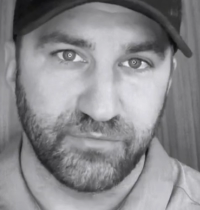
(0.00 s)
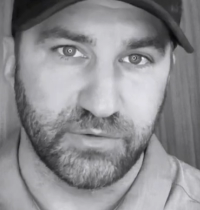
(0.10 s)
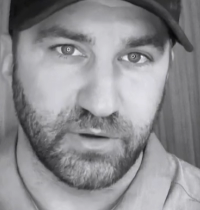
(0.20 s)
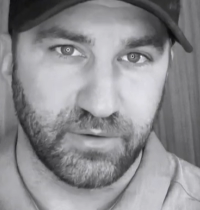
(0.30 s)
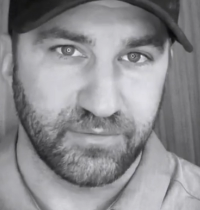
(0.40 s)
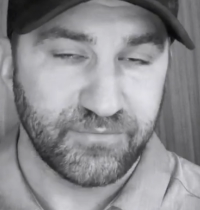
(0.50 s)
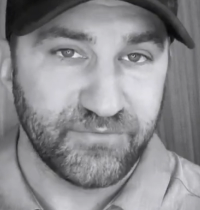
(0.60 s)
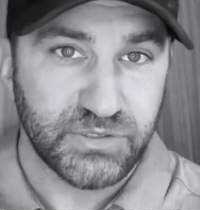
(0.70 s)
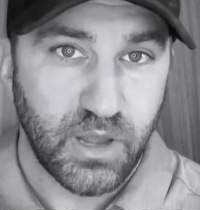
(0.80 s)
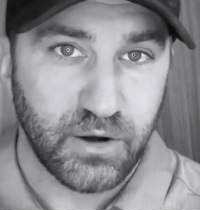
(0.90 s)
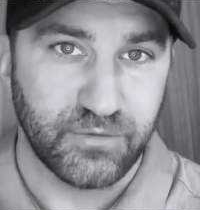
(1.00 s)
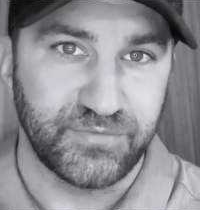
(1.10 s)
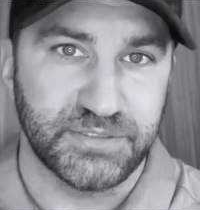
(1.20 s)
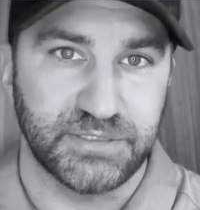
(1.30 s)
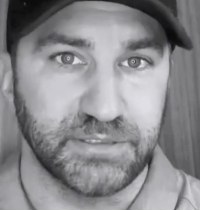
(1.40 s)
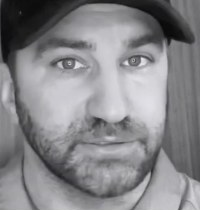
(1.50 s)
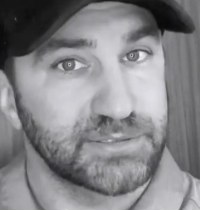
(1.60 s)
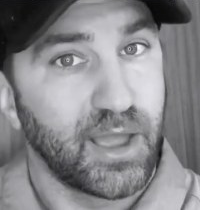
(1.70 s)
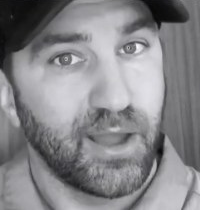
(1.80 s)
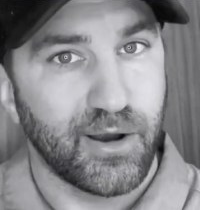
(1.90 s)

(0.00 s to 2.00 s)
photo photography skills